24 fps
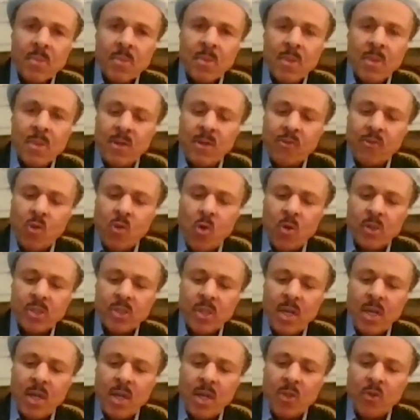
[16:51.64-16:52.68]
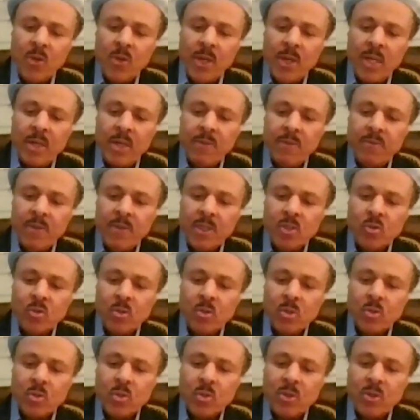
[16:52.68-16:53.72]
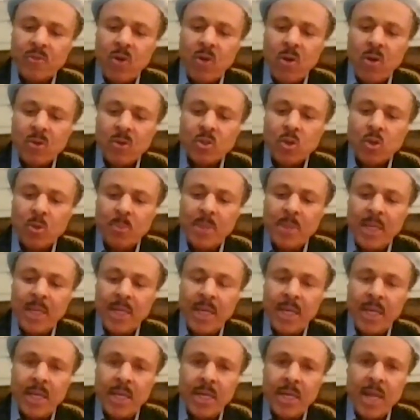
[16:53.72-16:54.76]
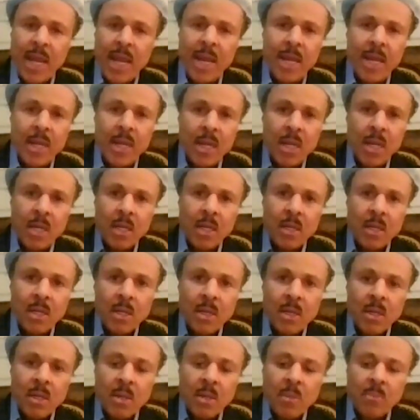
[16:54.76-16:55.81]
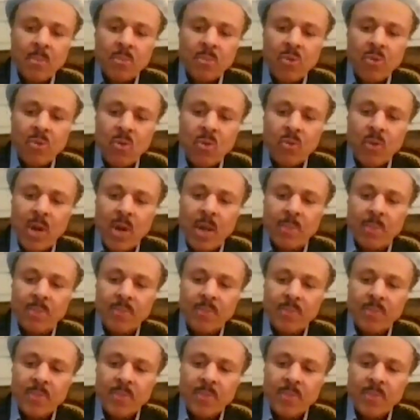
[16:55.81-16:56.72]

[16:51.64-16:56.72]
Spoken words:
then of course other individuals would have also been in a program.